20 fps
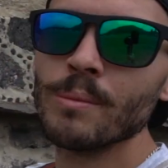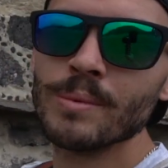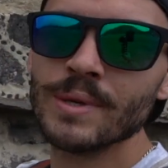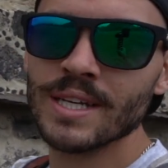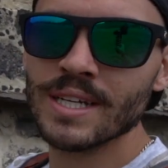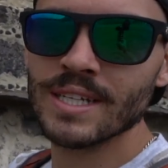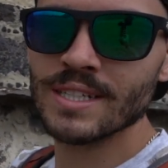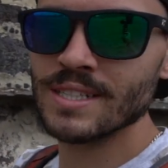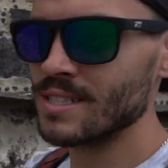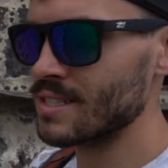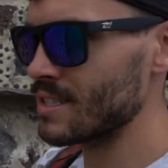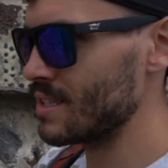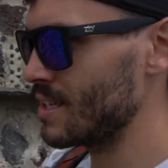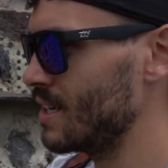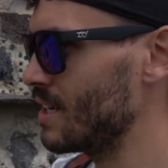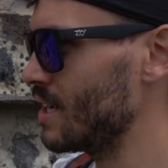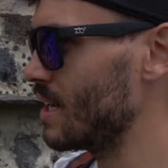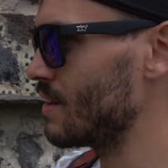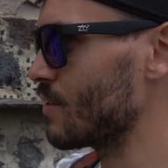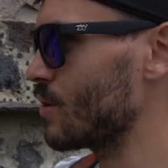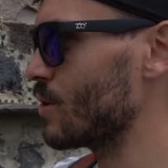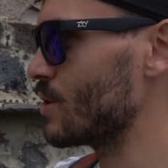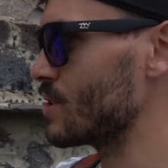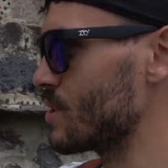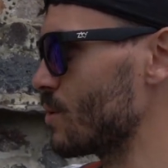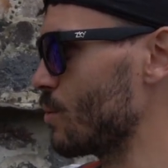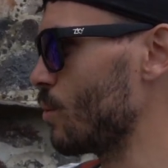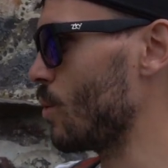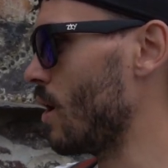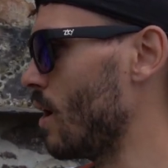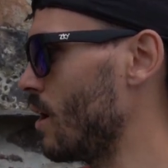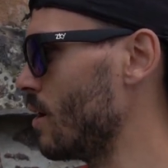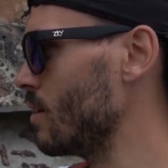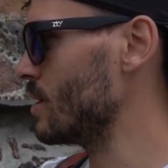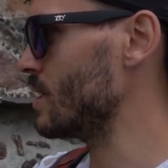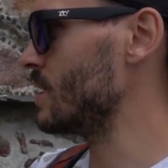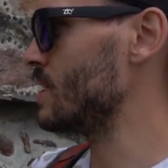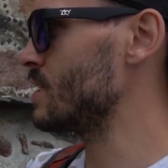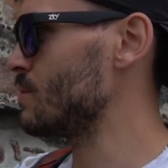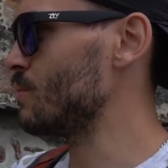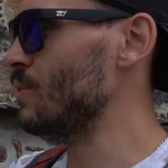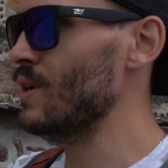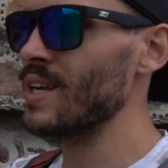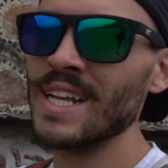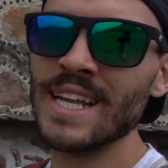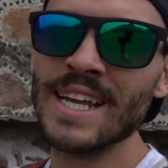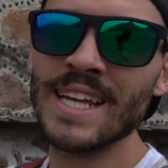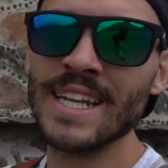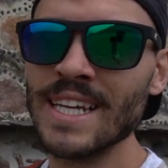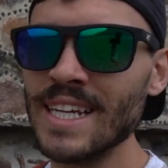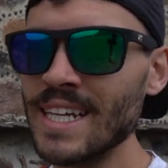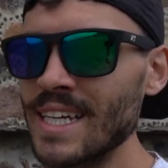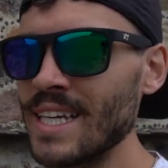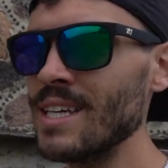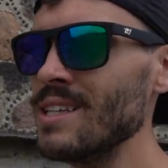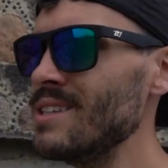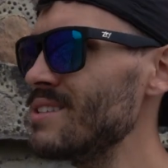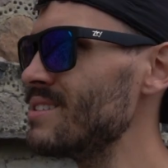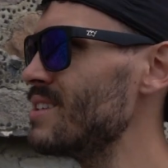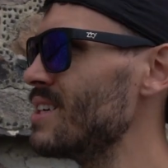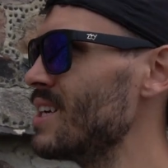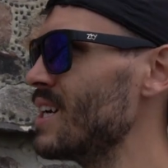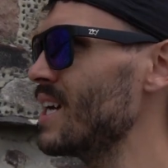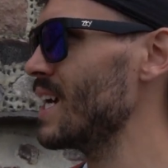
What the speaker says: because of course the wall is radiating heat,